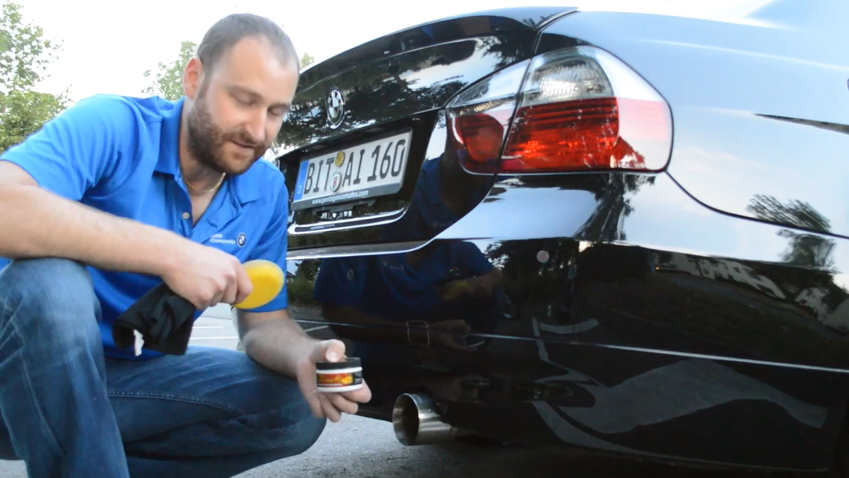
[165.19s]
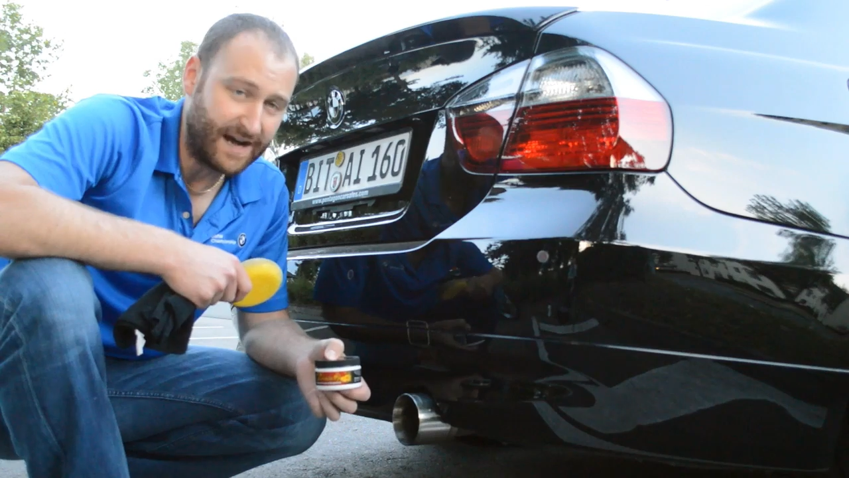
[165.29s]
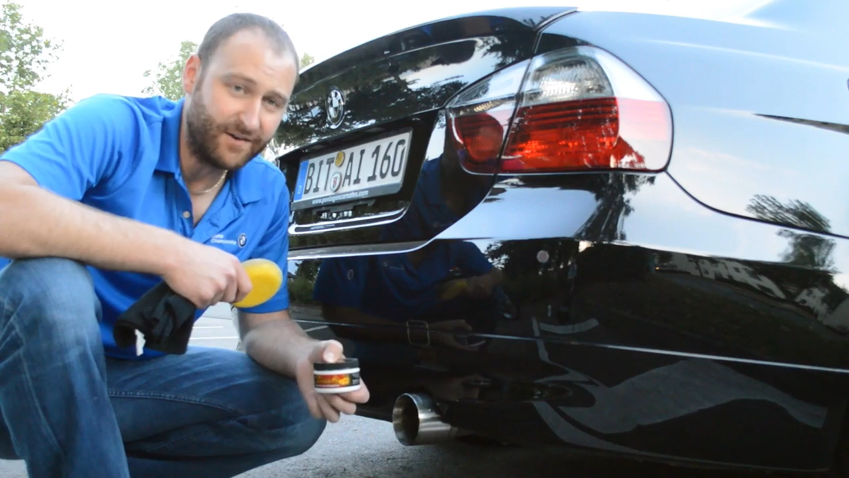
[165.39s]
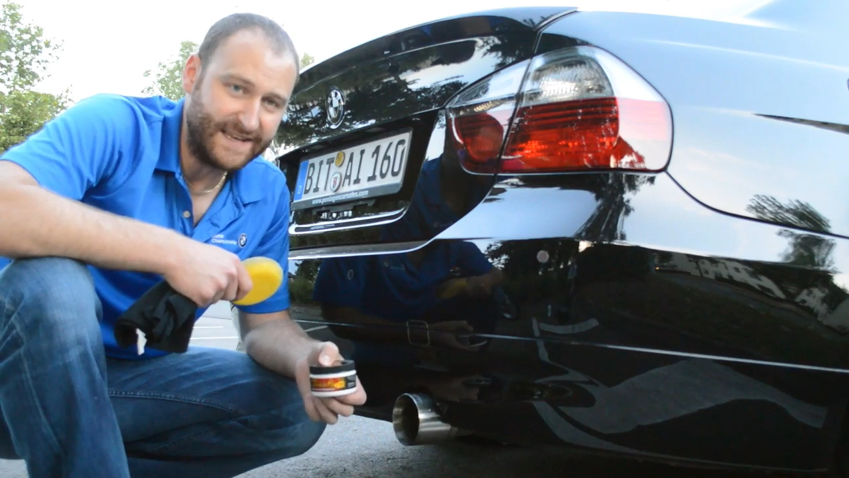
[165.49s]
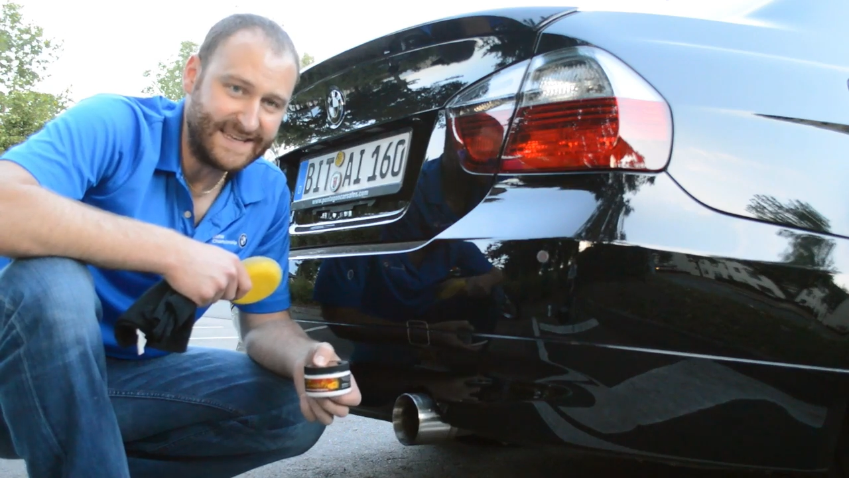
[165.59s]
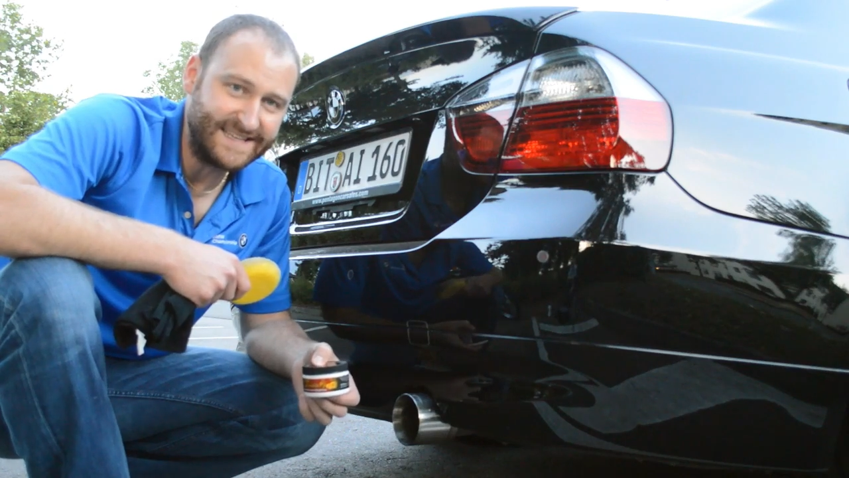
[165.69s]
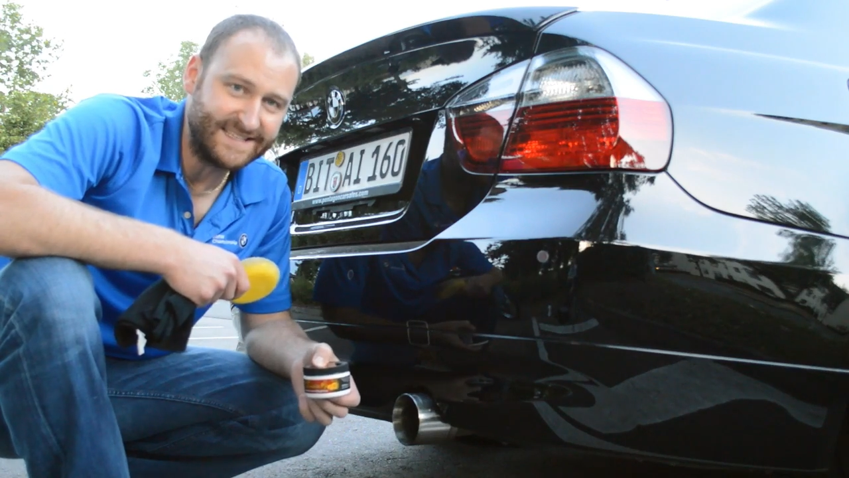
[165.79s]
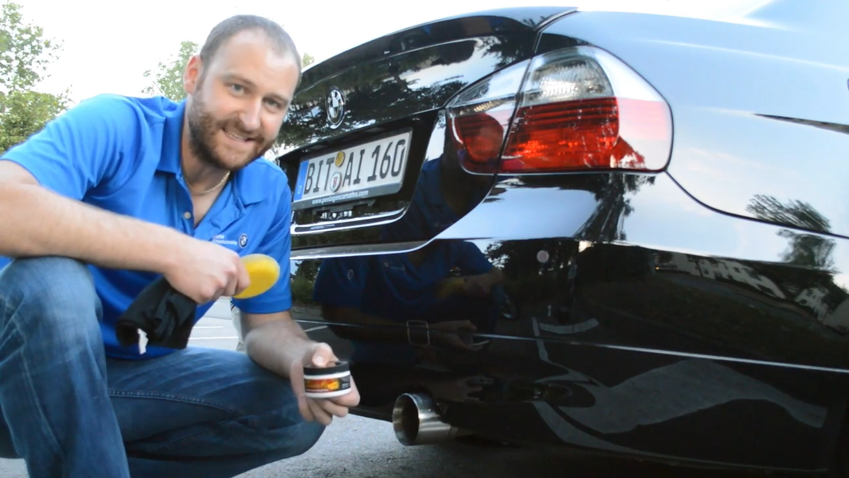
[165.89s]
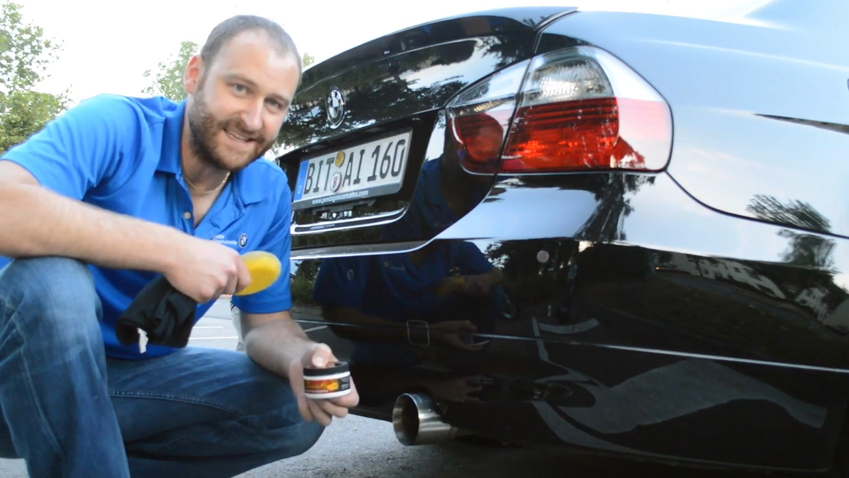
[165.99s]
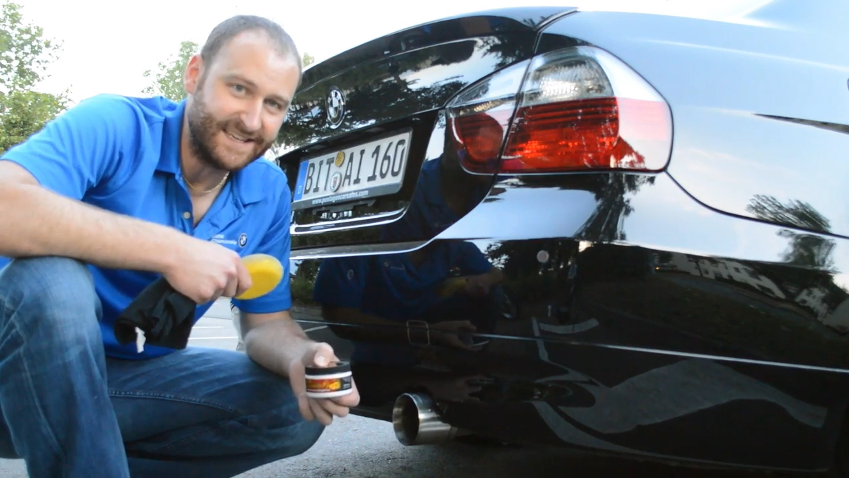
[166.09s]
how
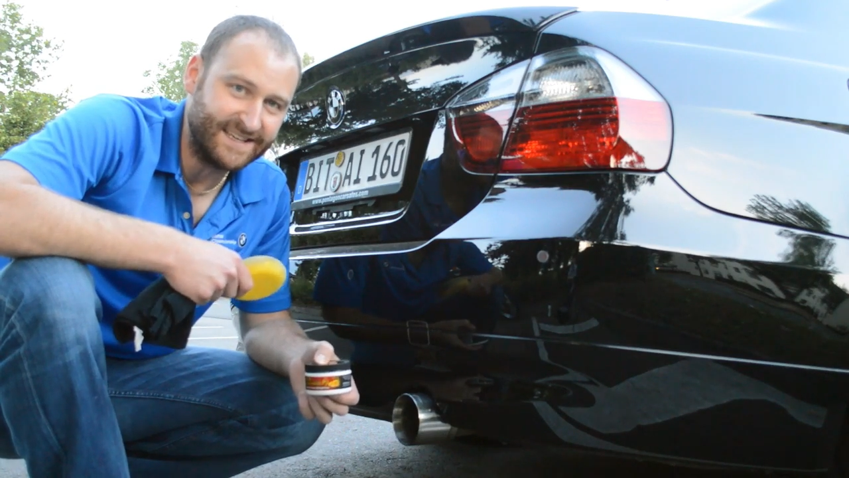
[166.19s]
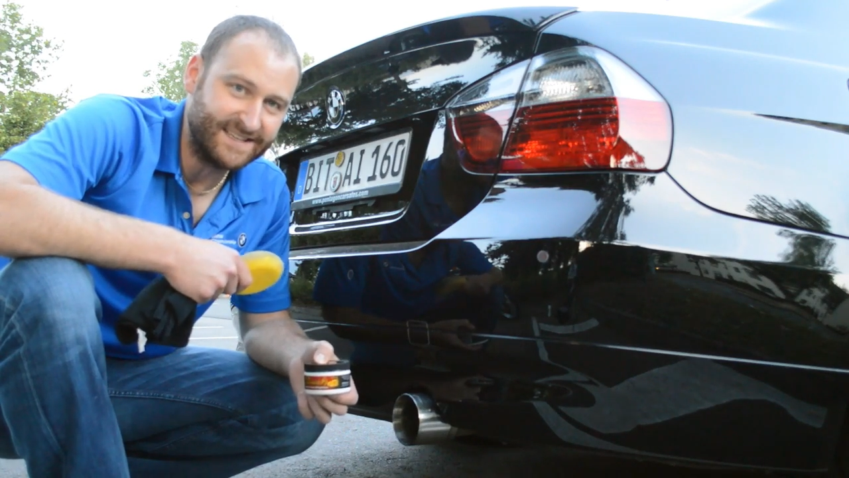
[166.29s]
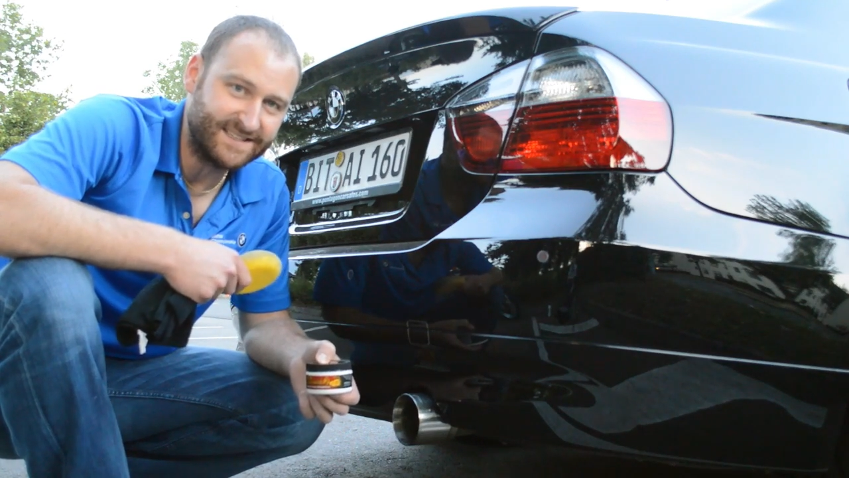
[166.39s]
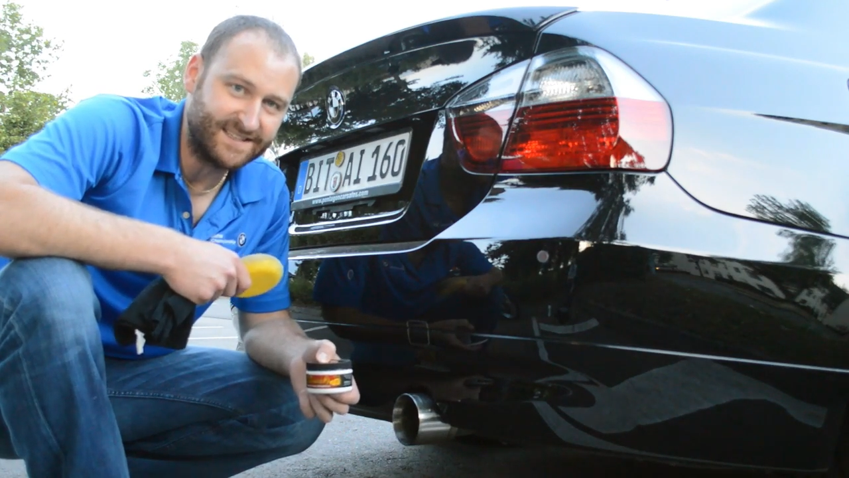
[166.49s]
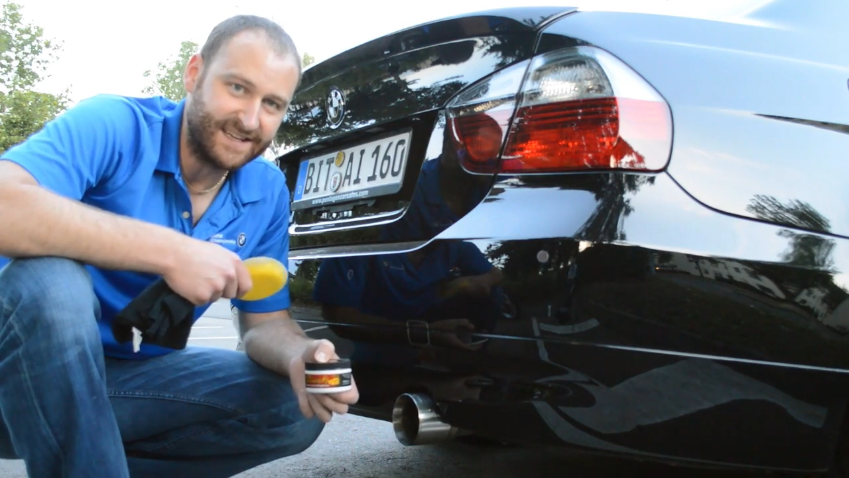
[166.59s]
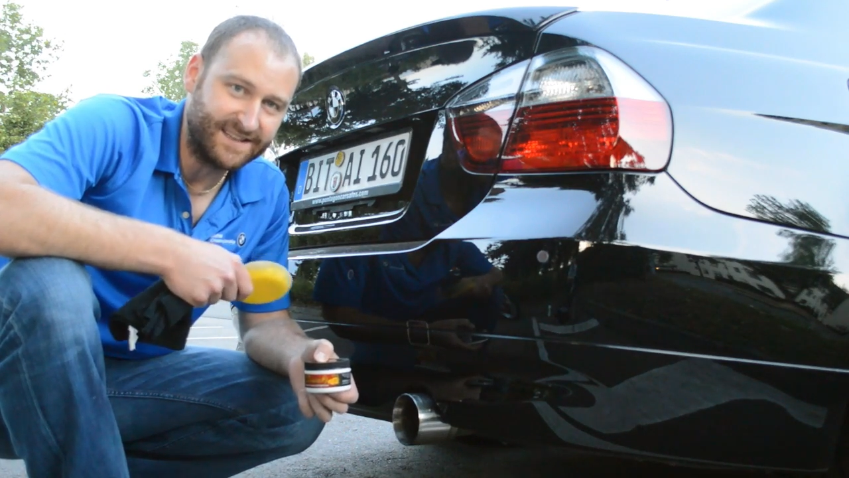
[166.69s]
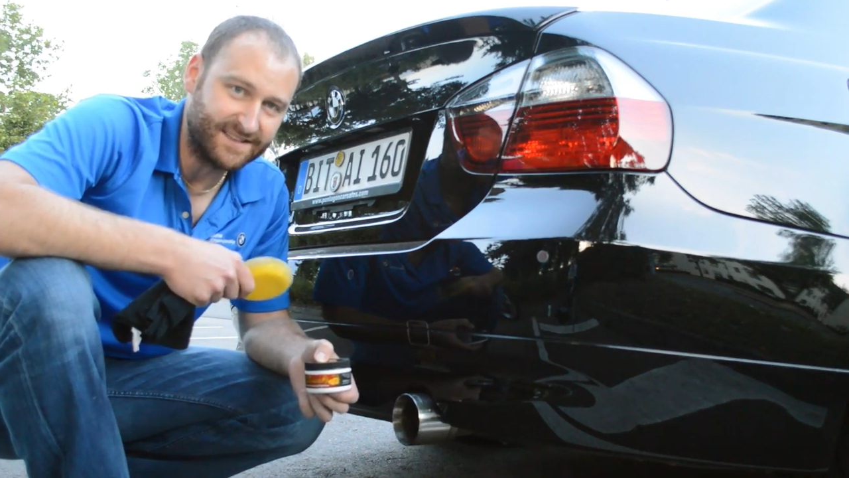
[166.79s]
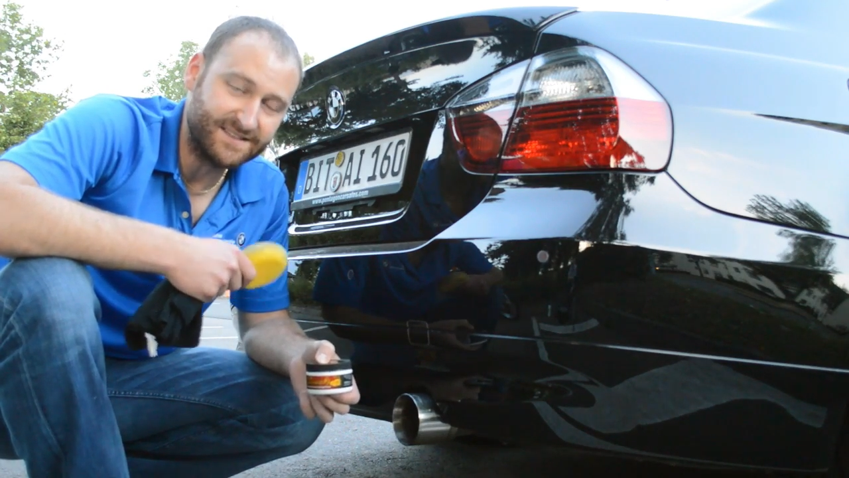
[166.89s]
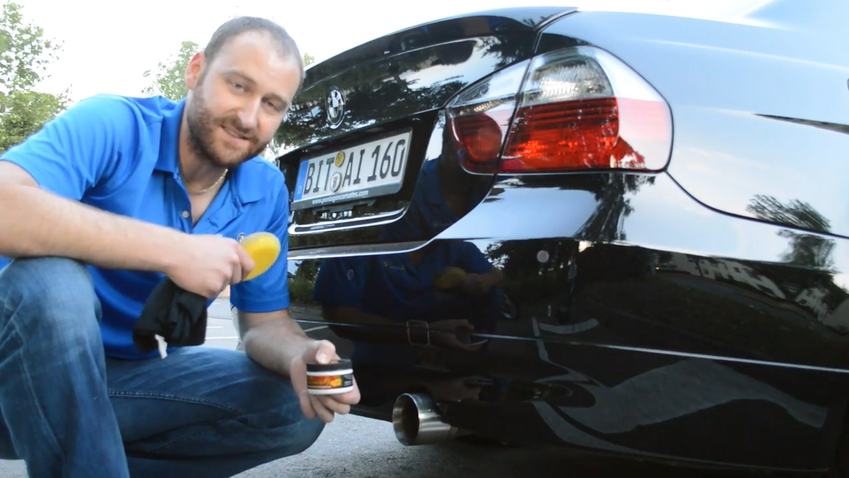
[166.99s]
easy it is to get this